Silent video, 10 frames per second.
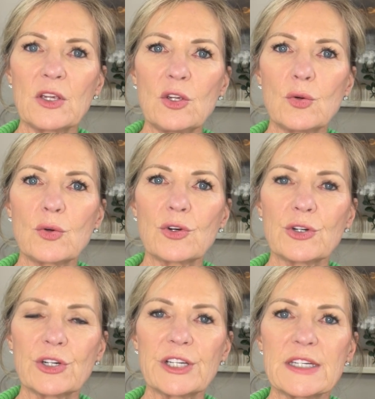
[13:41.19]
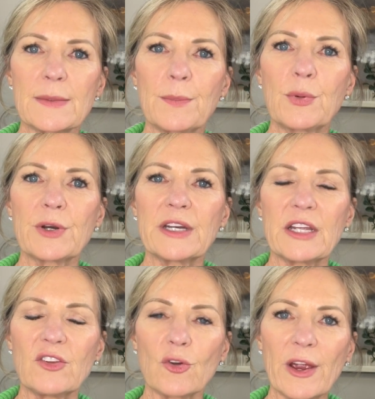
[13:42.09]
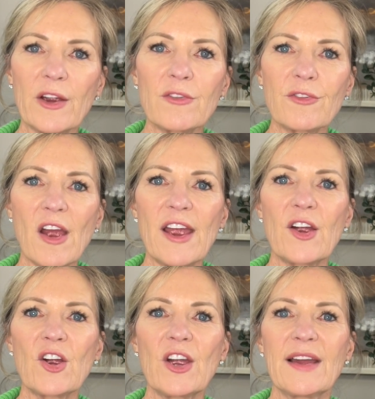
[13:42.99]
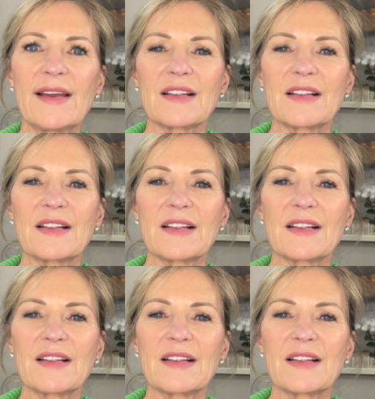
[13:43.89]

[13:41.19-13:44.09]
You could put it in your air fryer.